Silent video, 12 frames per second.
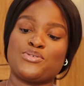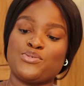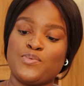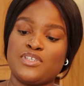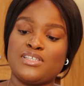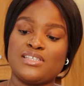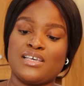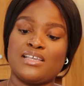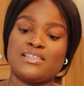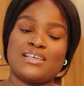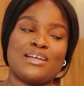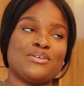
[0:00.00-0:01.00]
two-piece
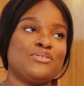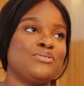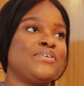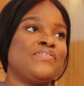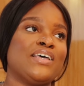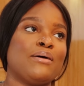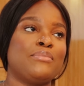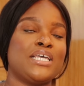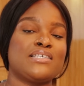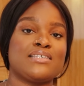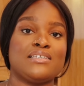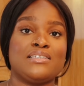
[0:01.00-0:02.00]
set i don't know if that
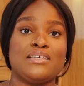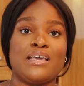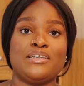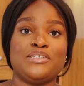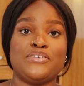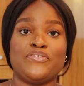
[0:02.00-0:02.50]
makes any